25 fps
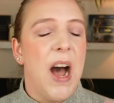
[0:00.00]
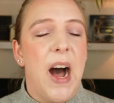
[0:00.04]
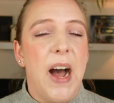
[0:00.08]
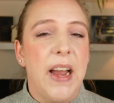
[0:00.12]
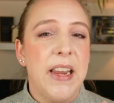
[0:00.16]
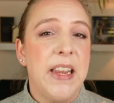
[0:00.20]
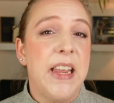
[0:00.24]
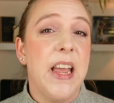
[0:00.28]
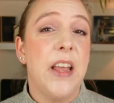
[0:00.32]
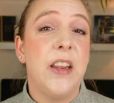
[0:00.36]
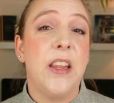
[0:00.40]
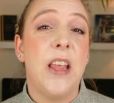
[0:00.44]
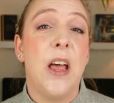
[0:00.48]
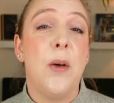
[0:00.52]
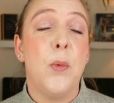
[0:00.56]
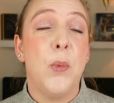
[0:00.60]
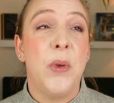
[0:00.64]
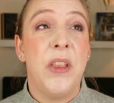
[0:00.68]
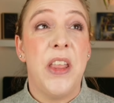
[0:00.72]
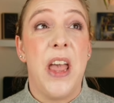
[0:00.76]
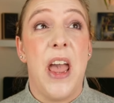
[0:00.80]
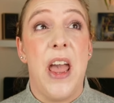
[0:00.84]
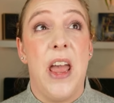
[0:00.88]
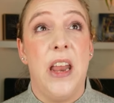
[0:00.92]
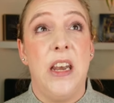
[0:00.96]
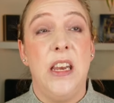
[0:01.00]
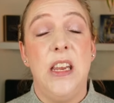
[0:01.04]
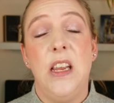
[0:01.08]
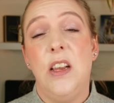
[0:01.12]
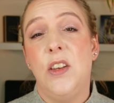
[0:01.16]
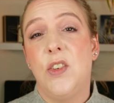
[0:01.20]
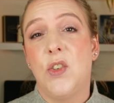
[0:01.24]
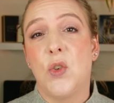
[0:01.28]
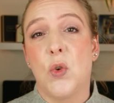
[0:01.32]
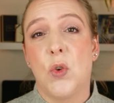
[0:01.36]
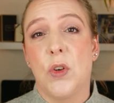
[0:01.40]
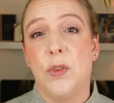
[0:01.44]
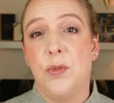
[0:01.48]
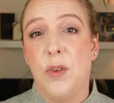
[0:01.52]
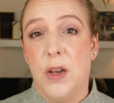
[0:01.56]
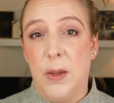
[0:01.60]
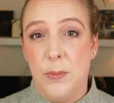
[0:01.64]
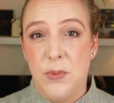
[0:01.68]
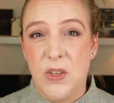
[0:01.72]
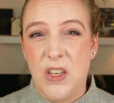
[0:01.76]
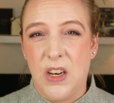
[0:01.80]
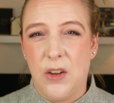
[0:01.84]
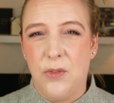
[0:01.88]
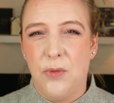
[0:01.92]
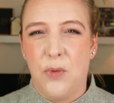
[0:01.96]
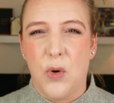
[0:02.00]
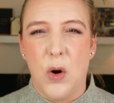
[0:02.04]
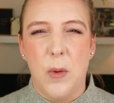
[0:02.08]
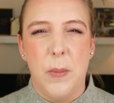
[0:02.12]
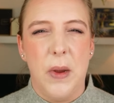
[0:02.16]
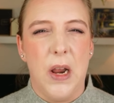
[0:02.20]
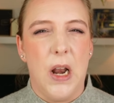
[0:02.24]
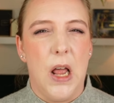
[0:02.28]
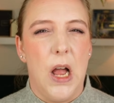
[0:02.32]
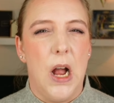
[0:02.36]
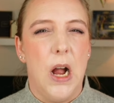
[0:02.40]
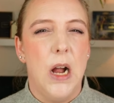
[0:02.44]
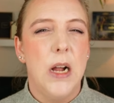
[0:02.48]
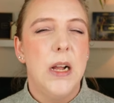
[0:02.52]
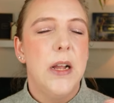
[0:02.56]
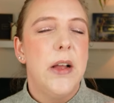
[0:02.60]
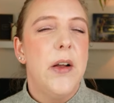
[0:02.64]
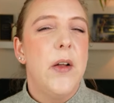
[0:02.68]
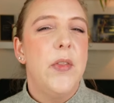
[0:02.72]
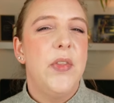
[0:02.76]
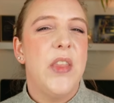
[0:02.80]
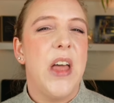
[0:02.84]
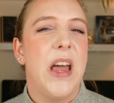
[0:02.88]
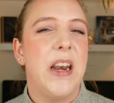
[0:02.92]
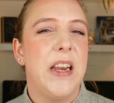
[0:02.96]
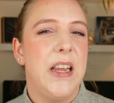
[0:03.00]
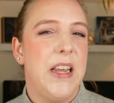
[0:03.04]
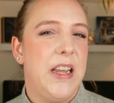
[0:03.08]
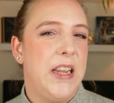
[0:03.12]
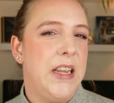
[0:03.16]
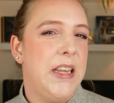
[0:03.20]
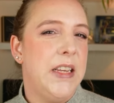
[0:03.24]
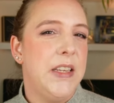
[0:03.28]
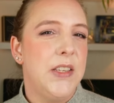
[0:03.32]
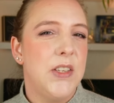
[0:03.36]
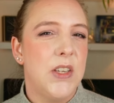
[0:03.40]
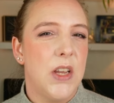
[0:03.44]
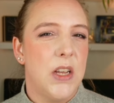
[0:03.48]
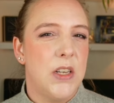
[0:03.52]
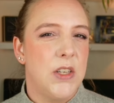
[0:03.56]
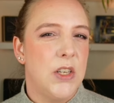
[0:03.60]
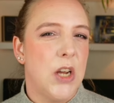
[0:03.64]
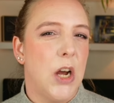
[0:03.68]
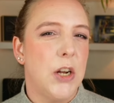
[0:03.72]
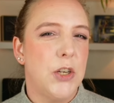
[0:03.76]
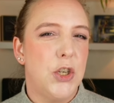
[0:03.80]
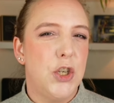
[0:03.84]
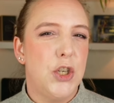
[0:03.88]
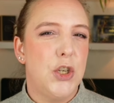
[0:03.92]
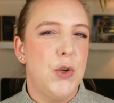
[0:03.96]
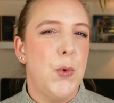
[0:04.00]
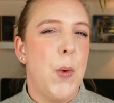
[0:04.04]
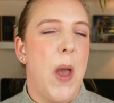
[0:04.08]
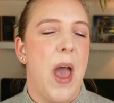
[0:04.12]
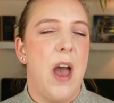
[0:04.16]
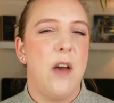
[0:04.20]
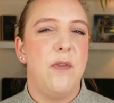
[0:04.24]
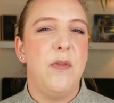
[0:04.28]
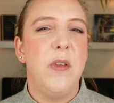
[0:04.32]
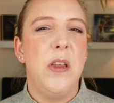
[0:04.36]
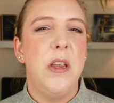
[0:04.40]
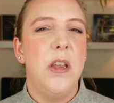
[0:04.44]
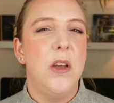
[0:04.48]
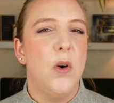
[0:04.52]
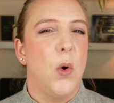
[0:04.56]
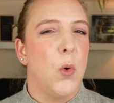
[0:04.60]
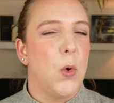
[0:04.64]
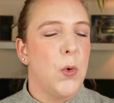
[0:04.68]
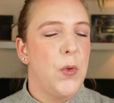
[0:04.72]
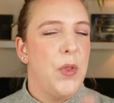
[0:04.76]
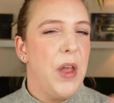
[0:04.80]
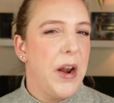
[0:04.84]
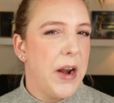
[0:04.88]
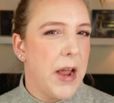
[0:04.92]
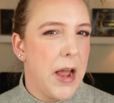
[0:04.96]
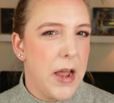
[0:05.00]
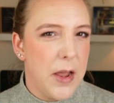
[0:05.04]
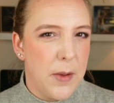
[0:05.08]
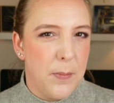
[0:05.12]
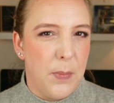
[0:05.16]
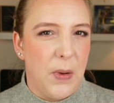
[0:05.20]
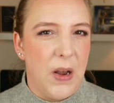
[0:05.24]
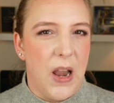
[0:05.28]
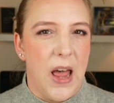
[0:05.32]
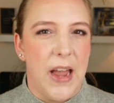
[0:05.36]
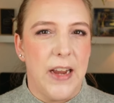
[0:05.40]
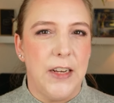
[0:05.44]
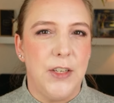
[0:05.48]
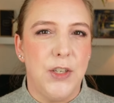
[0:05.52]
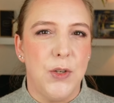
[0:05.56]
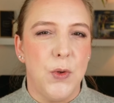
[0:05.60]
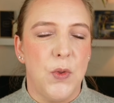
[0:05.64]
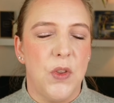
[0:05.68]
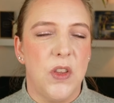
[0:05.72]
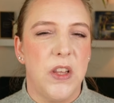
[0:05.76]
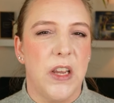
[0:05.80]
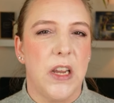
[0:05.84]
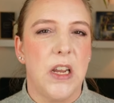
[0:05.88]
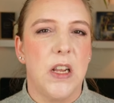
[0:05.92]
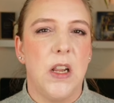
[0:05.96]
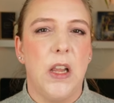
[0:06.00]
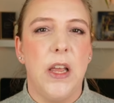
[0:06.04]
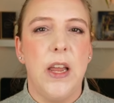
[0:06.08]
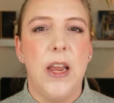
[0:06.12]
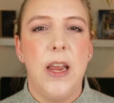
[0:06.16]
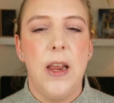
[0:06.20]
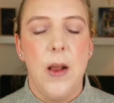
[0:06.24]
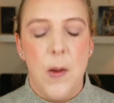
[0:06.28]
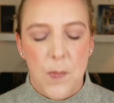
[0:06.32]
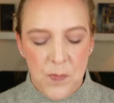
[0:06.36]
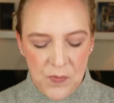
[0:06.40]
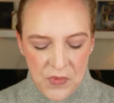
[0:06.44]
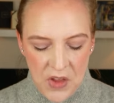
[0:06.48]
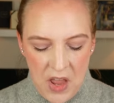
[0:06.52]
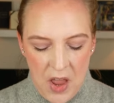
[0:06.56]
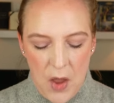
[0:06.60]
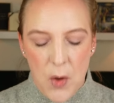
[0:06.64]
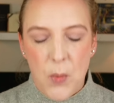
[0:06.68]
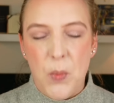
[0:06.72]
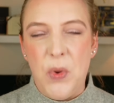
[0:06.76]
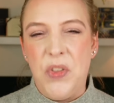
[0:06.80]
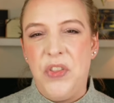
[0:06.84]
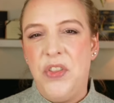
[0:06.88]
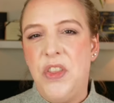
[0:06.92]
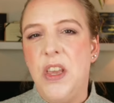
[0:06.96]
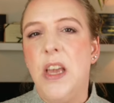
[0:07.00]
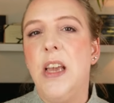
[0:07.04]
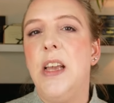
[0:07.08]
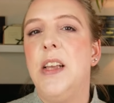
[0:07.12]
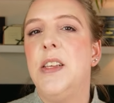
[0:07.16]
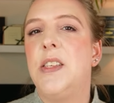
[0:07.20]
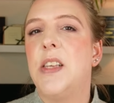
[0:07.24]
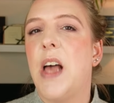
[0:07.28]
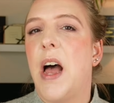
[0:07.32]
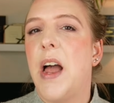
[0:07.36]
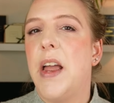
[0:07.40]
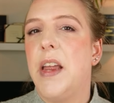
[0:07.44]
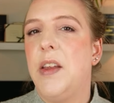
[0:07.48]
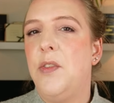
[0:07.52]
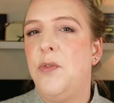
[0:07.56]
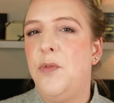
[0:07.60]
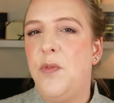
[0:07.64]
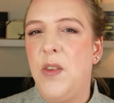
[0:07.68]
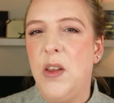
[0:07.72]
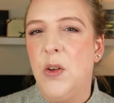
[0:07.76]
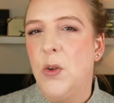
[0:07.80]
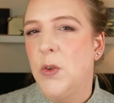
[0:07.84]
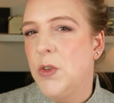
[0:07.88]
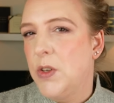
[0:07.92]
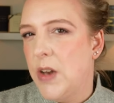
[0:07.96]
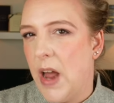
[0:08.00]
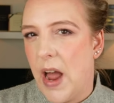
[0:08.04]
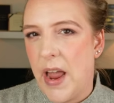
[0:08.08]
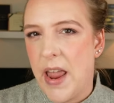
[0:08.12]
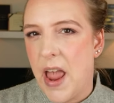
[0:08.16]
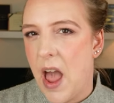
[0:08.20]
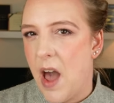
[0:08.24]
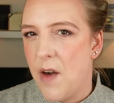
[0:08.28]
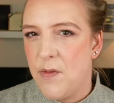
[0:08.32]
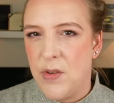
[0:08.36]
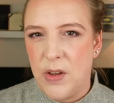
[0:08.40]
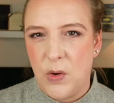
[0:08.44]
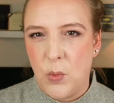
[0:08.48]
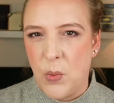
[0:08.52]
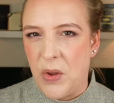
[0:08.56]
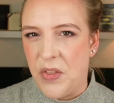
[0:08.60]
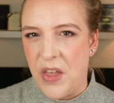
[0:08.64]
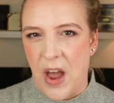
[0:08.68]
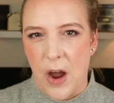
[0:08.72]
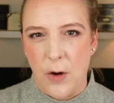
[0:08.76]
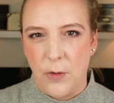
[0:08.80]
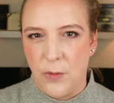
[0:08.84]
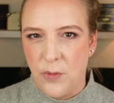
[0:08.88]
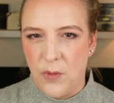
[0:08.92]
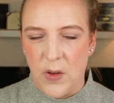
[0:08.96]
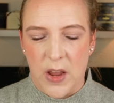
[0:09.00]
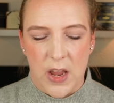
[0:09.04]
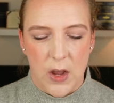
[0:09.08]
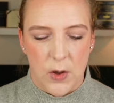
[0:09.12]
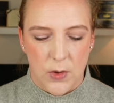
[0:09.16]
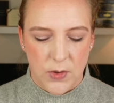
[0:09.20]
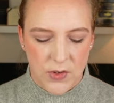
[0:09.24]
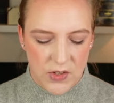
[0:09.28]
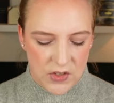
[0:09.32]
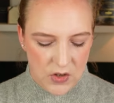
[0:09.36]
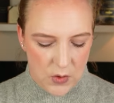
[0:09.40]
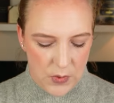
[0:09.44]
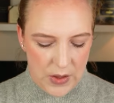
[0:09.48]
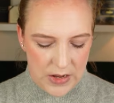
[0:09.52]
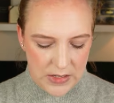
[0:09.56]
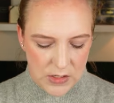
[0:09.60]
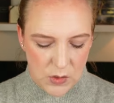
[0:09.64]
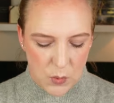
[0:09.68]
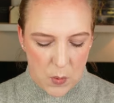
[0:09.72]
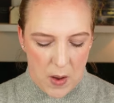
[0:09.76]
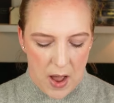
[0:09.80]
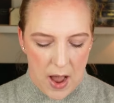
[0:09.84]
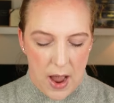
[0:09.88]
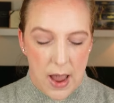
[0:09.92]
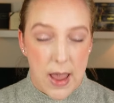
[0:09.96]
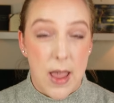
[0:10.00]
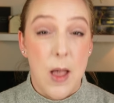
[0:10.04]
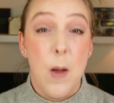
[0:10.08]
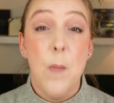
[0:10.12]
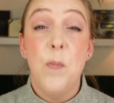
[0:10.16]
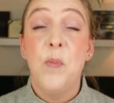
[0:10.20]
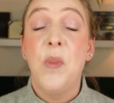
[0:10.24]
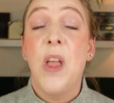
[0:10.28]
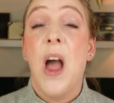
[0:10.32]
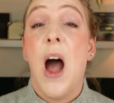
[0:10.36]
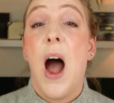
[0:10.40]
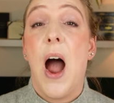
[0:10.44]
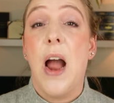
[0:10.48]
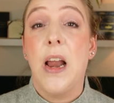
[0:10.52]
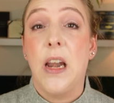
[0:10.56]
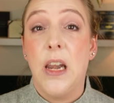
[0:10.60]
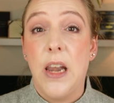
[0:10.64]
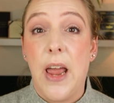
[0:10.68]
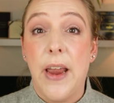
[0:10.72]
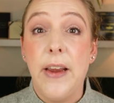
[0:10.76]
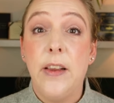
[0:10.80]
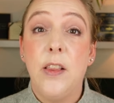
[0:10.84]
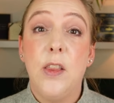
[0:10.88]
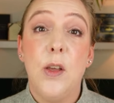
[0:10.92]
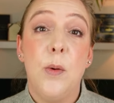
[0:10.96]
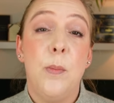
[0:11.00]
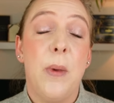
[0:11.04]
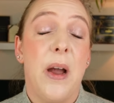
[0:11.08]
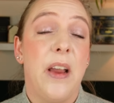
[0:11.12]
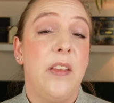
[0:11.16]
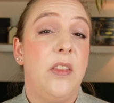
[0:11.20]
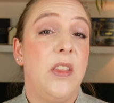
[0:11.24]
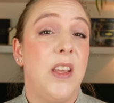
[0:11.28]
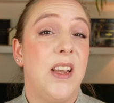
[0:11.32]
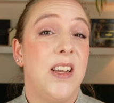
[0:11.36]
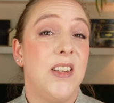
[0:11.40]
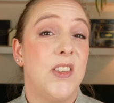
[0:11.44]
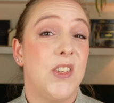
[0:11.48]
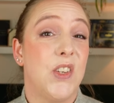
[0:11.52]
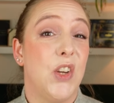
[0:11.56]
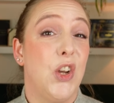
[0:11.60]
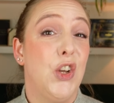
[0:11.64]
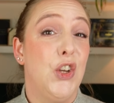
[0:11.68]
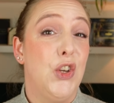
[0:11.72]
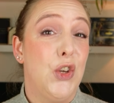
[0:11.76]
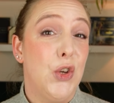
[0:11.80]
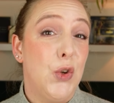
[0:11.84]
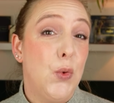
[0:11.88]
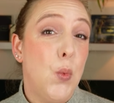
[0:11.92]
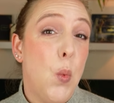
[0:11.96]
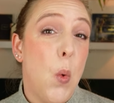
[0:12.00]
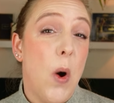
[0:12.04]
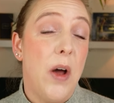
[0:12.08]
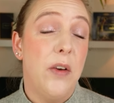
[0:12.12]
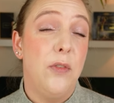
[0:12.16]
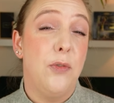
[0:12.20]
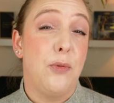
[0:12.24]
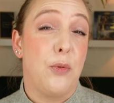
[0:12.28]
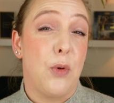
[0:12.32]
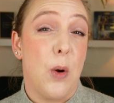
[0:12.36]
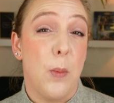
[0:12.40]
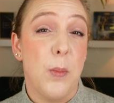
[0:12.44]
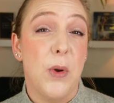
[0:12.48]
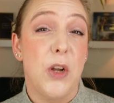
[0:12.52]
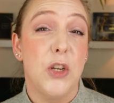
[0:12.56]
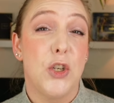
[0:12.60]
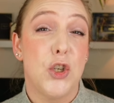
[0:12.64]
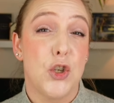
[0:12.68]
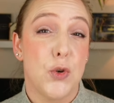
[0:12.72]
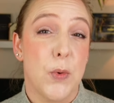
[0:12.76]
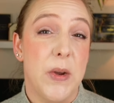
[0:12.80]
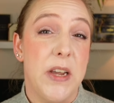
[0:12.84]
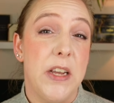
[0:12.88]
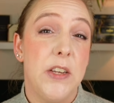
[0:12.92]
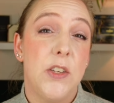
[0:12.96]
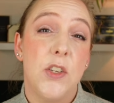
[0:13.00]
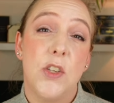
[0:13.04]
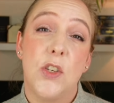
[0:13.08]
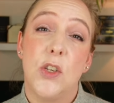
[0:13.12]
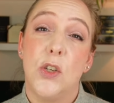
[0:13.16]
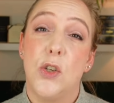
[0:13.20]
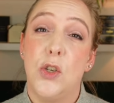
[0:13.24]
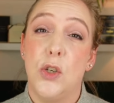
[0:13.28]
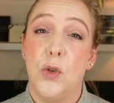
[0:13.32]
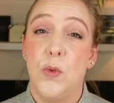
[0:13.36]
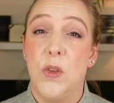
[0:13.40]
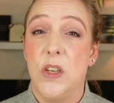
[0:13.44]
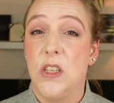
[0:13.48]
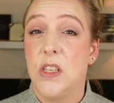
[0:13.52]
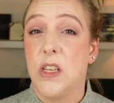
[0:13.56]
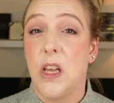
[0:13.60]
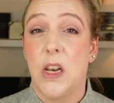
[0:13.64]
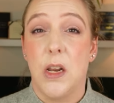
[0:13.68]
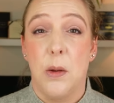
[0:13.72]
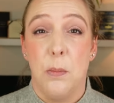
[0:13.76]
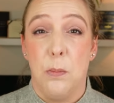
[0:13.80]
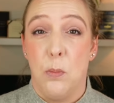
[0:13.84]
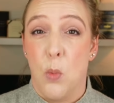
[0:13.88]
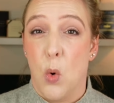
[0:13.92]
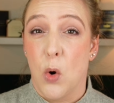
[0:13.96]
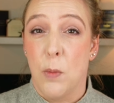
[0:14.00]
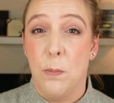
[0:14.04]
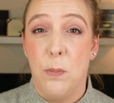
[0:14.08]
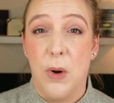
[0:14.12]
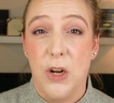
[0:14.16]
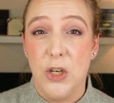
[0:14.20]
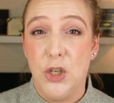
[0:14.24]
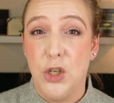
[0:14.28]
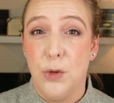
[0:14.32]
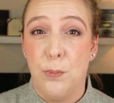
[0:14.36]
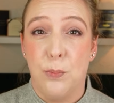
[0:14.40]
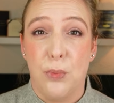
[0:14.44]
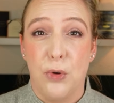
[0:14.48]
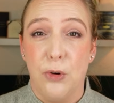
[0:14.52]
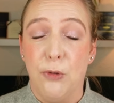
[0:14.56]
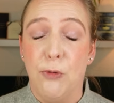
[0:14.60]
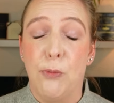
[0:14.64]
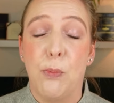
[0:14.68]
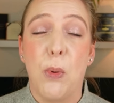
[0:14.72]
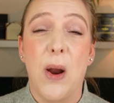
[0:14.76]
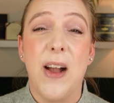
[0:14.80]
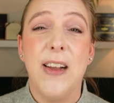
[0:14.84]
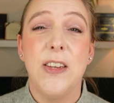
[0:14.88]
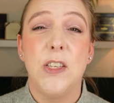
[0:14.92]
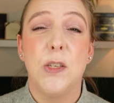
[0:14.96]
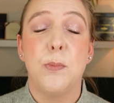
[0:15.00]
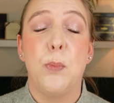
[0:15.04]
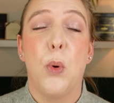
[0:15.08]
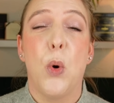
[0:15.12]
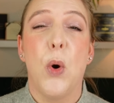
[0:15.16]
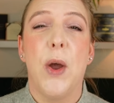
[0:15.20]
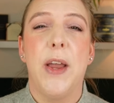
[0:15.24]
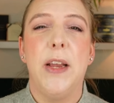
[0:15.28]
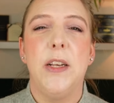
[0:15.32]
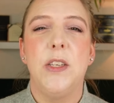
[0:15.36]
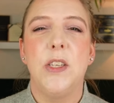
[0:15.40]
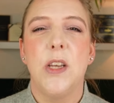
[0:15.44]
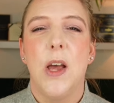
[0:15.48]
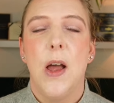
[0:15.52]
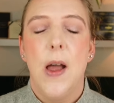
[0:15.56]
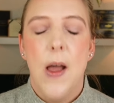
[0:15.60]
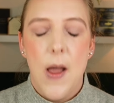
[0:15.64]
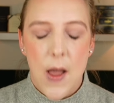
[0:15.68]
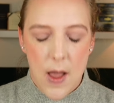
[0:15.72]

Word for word: I get that with any sort of lipstick formula that is a touch too heavy or that I apply too thickly. And with these, I feel I have it without fail. So that's why I like them. I think it's a good one from Catrice to do this at a more budget-proof price point.